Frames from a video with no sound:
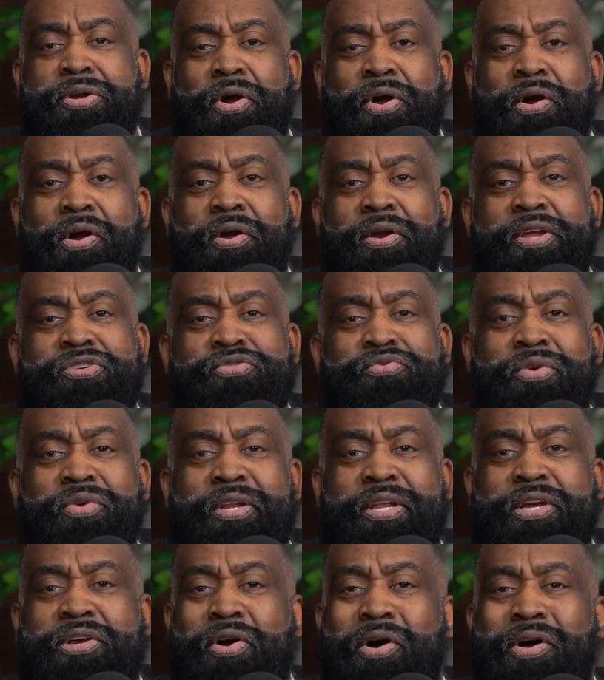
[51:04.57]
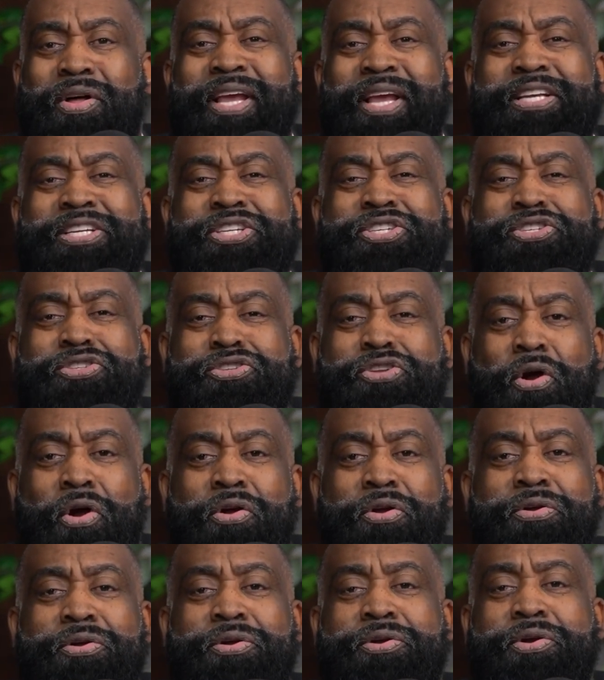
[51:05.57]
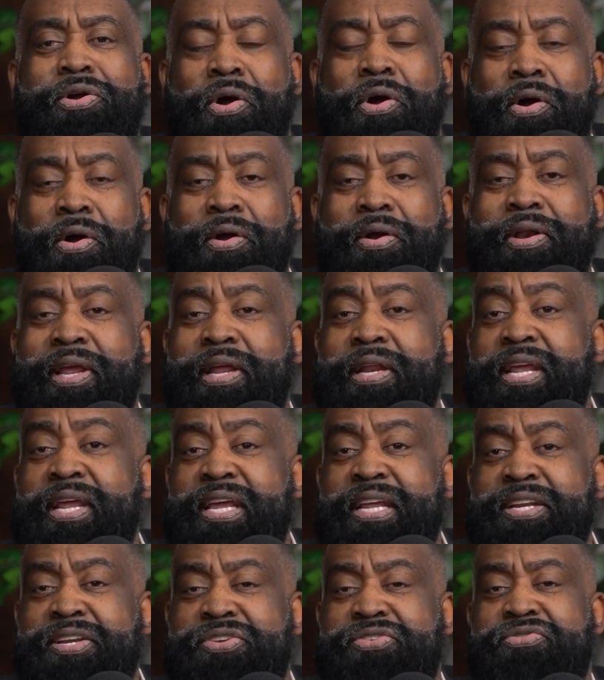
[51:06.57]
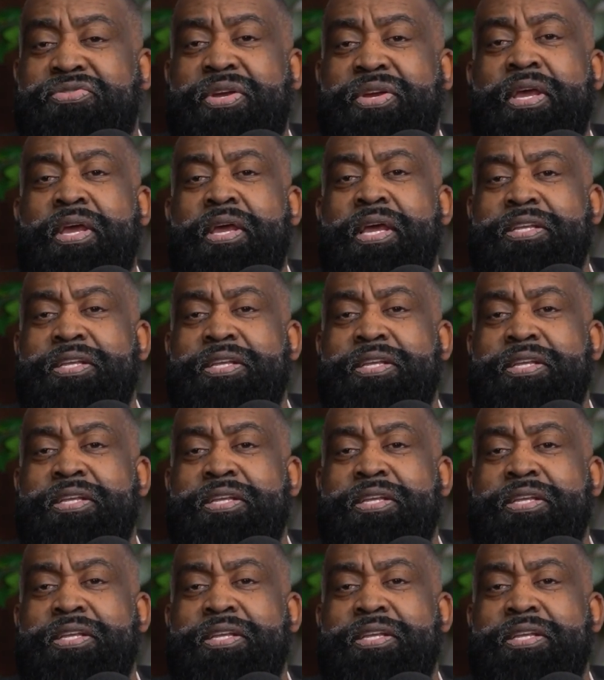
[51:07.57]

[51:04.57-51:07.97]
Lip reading: card is really called a starter card in the industry.